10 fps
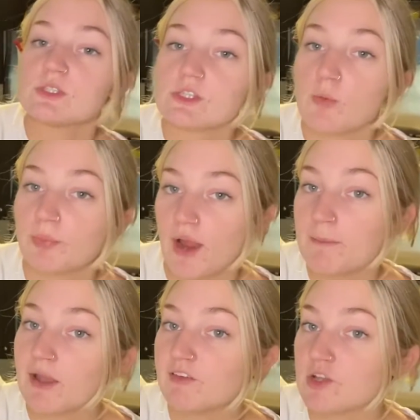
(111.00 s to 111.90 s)
I'll prep
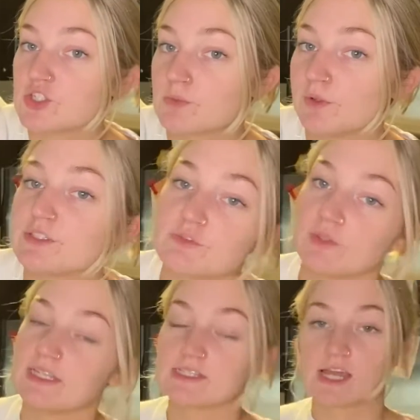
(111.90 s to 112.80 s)
my vegetables for
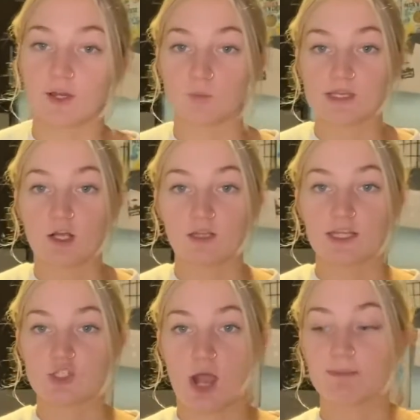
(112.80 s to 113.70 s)
the entire week. I'll
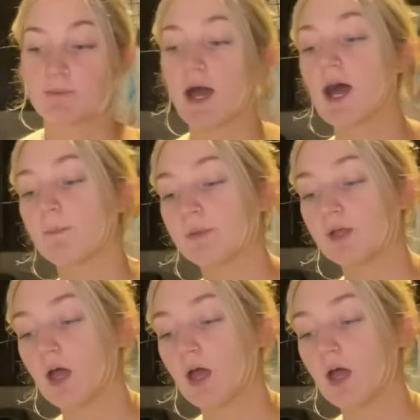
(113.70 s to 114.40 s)
like chop them up,